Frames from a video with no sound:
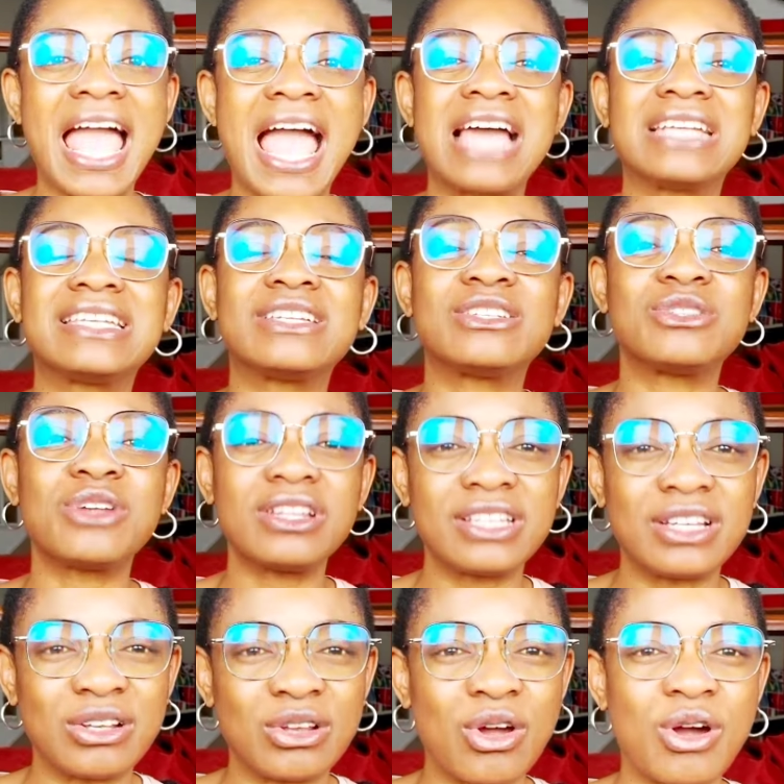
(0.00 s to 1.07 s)
As I saw
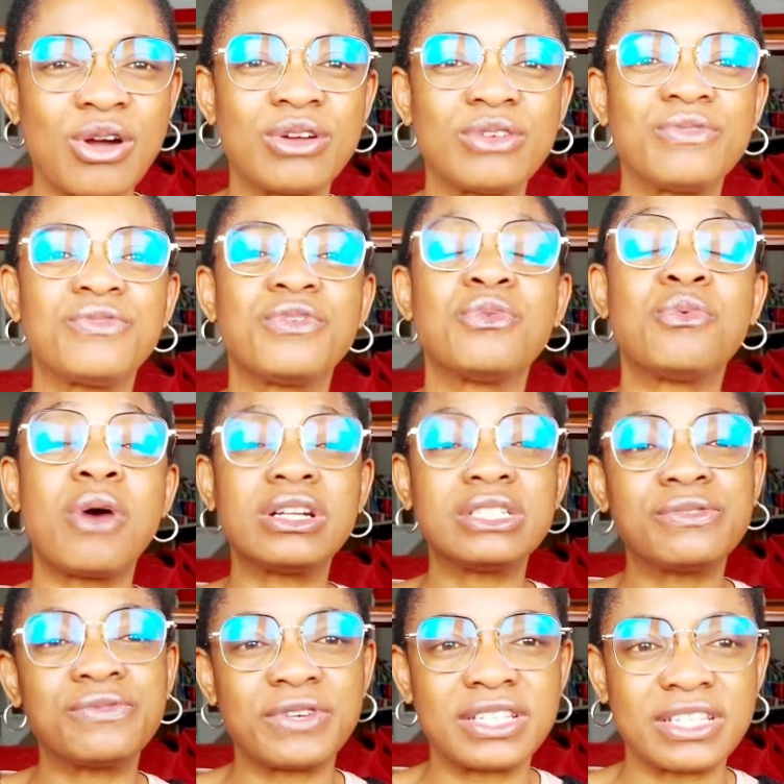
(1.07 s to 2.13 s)
the Lord for
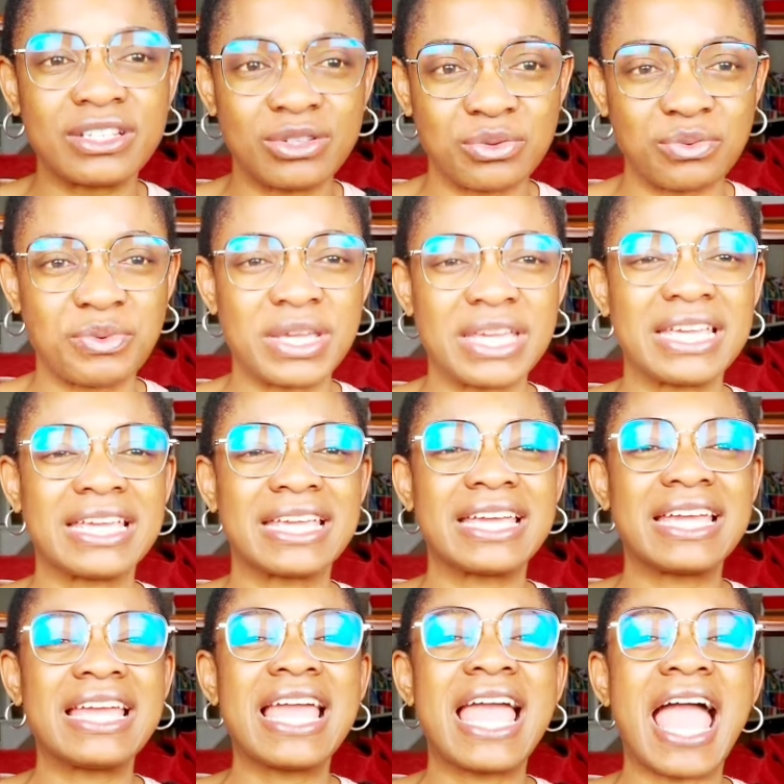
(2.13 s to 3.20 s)
words for this week,
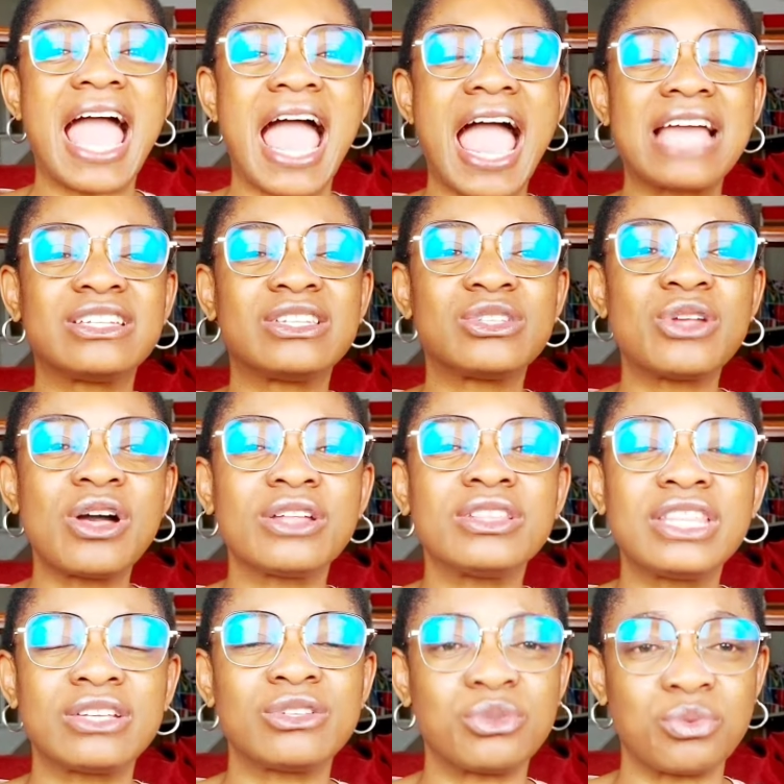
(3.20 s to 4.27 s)
I saw
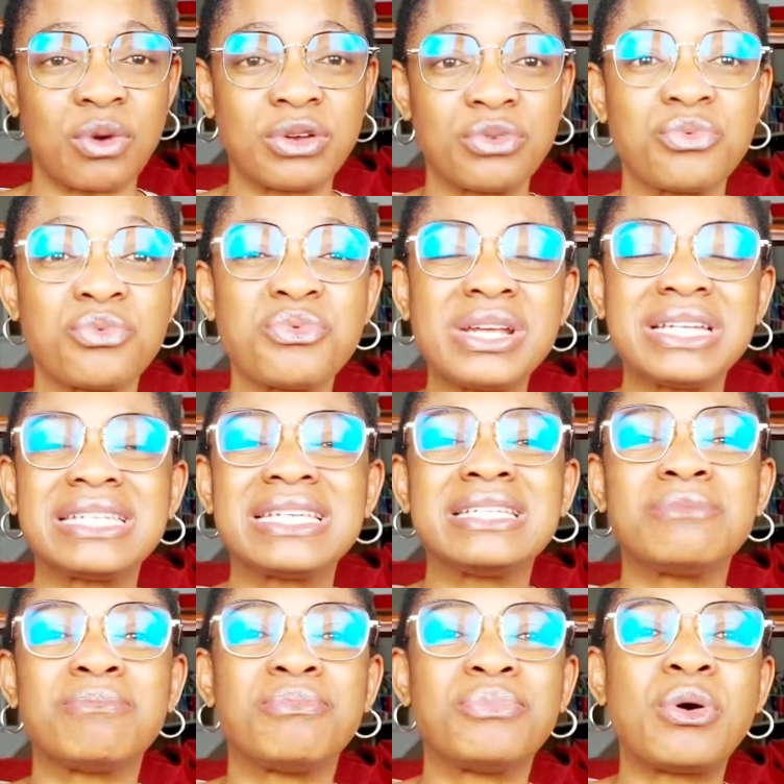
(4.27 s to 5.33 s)
this word
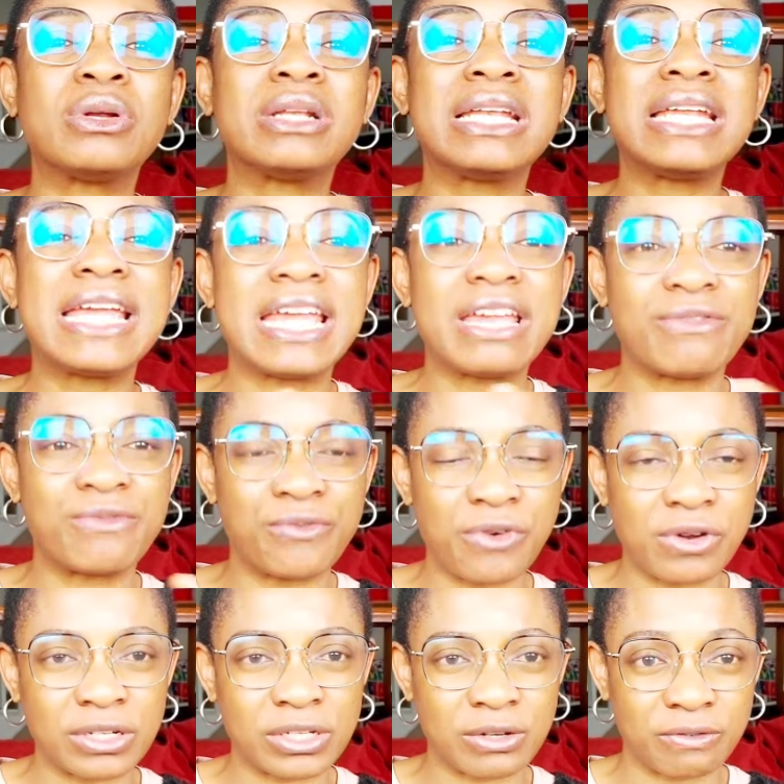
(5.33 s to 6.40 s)
written boldly in
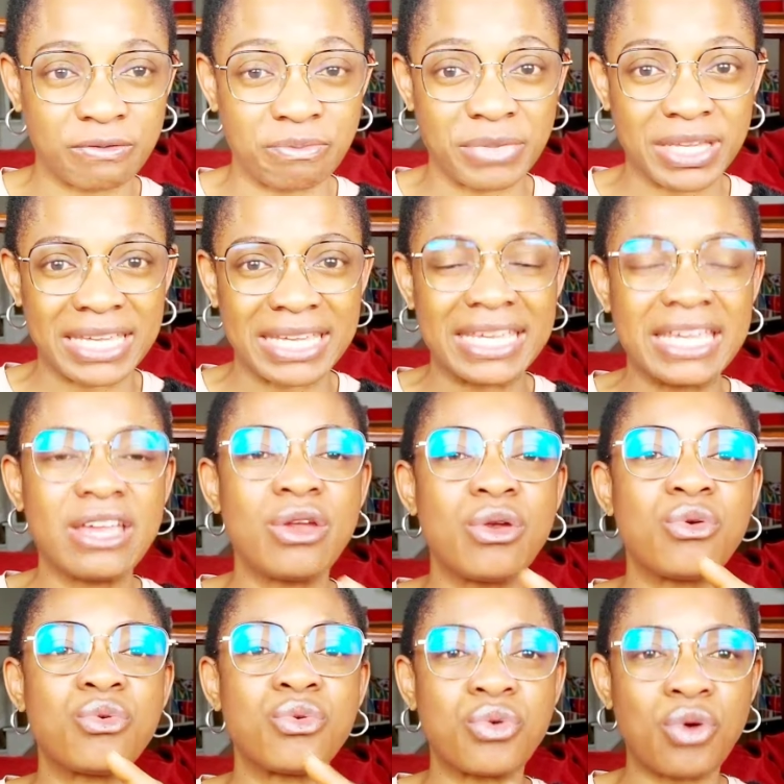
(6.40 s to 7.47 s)
front of me,
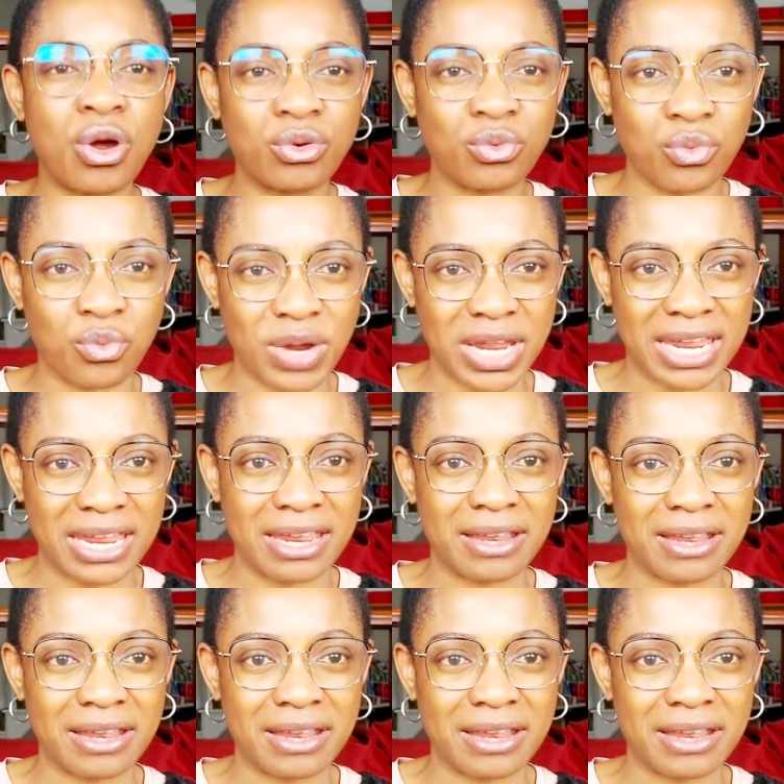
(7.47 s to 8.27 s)
runway,